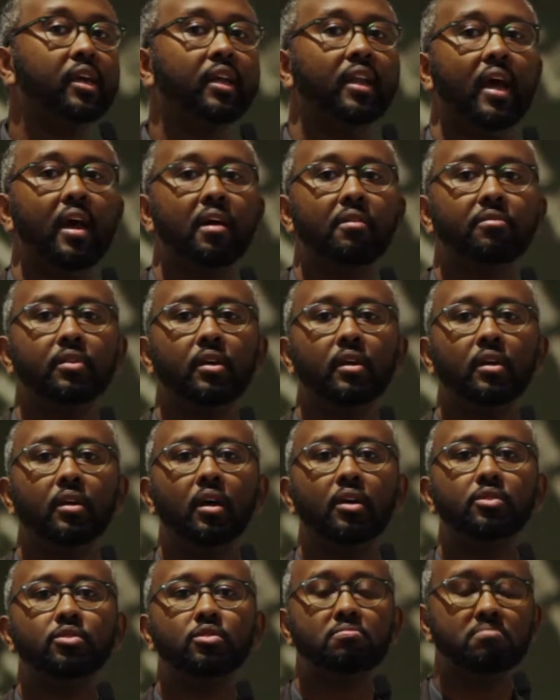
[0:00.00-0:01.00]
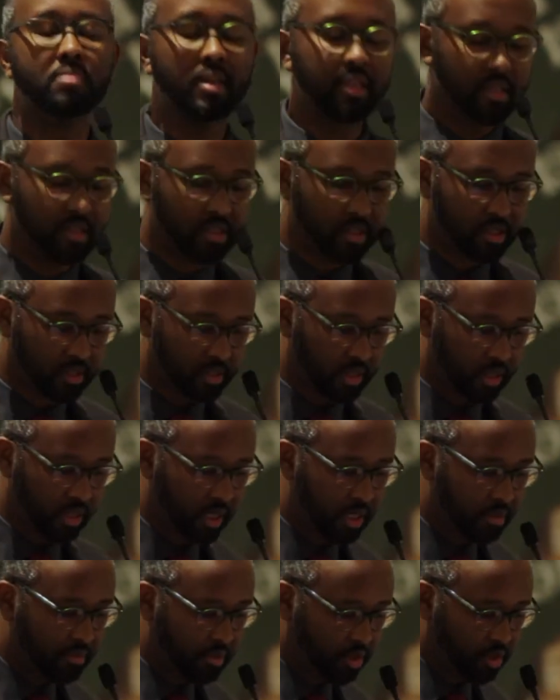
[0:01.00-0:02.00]
can have a tremendous
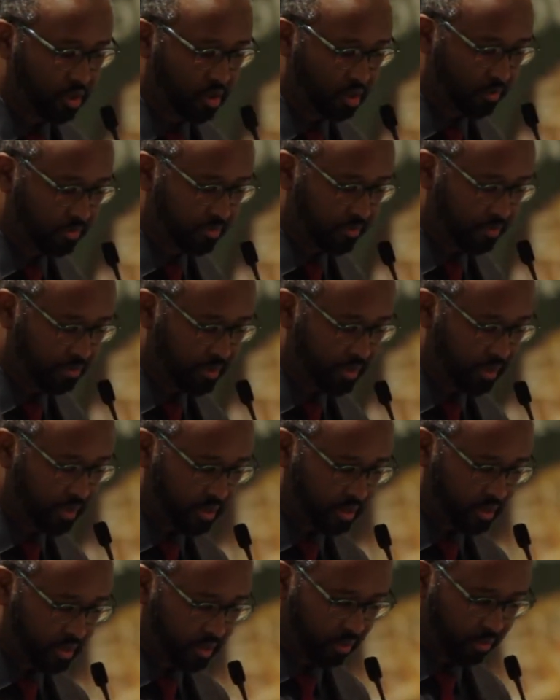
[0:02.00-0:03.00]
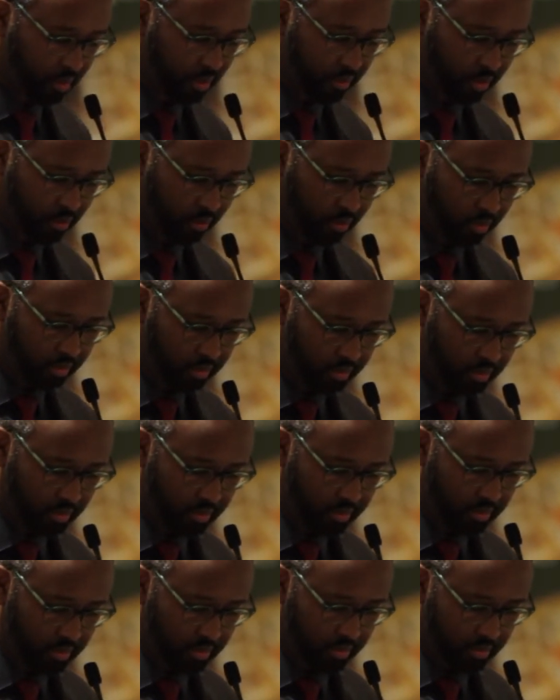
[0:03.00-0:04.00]
image of peace around the world.
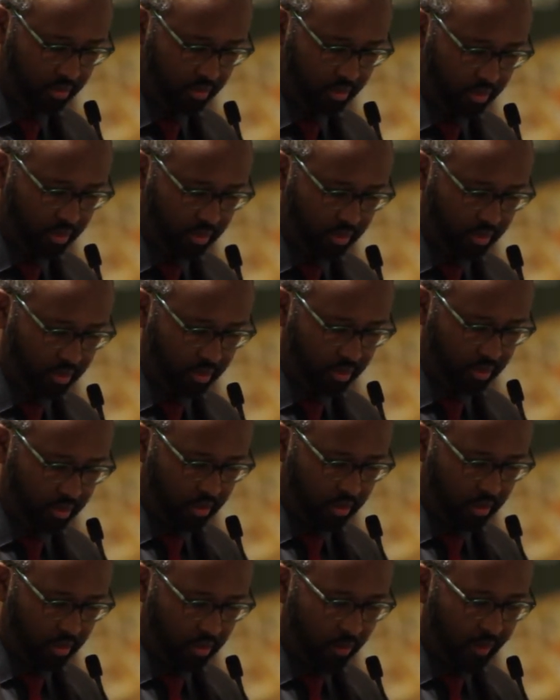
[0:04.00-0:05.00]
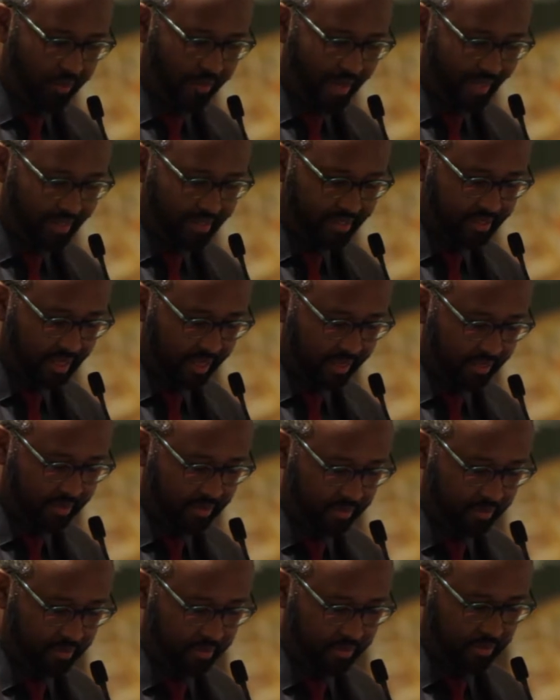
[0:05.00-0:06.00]
With that
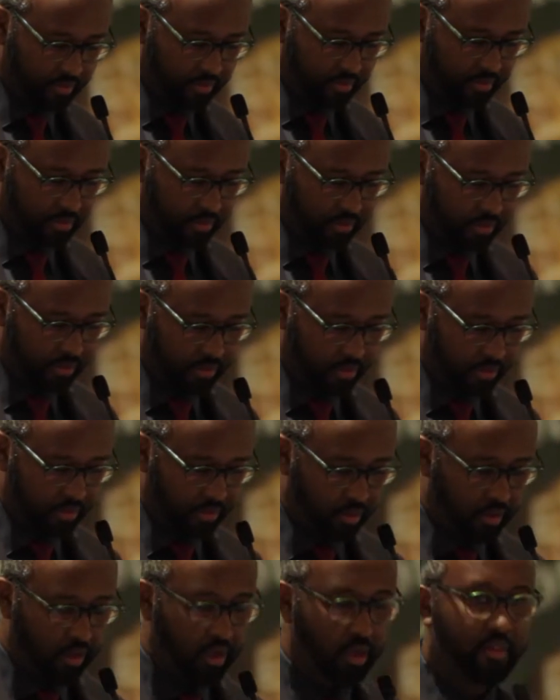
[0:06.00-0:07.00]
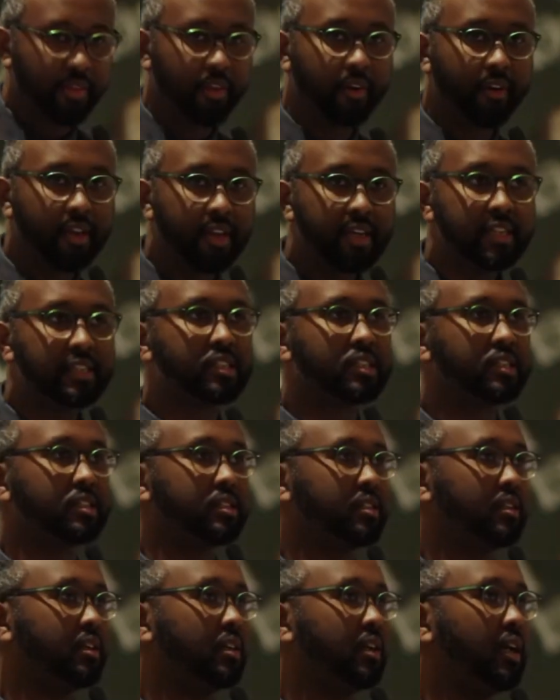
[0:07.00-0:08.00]
said, there
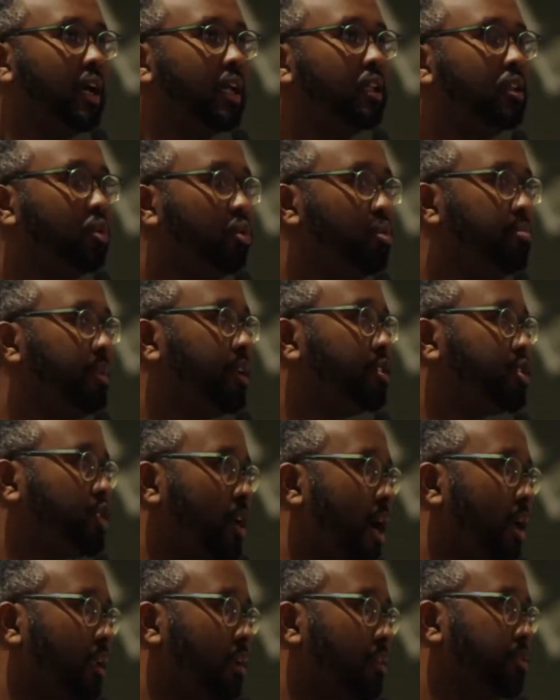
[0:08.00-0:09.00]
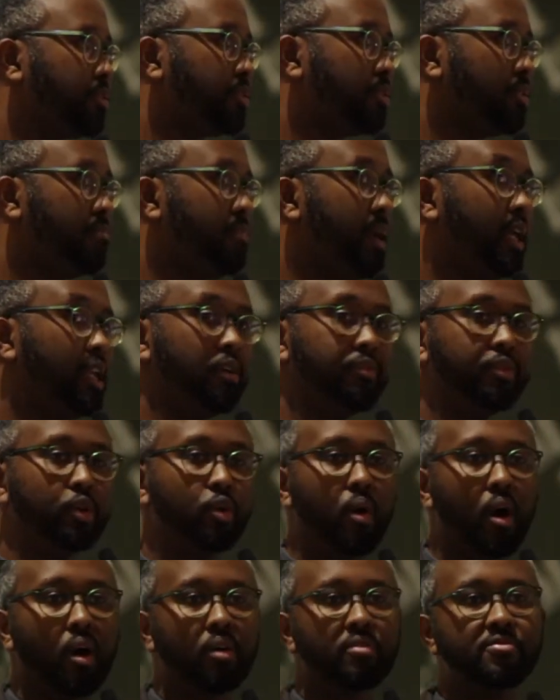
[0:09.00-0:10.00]
is a looming challenge. Many of
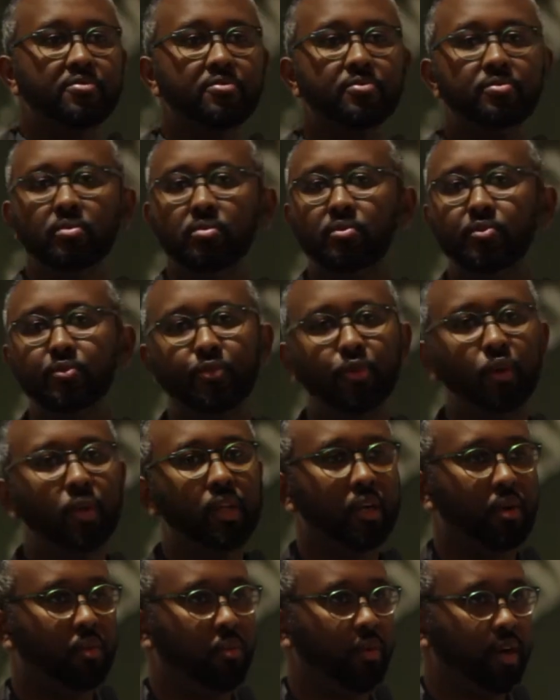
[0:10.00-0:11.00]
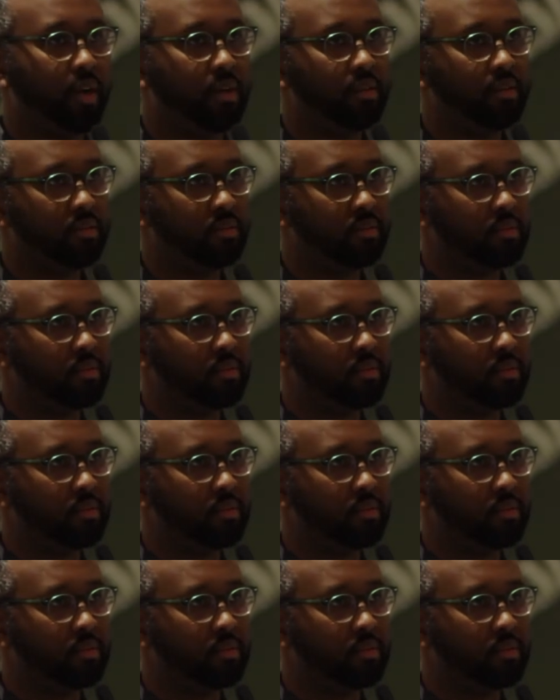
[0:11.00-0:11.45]
you are fully aware.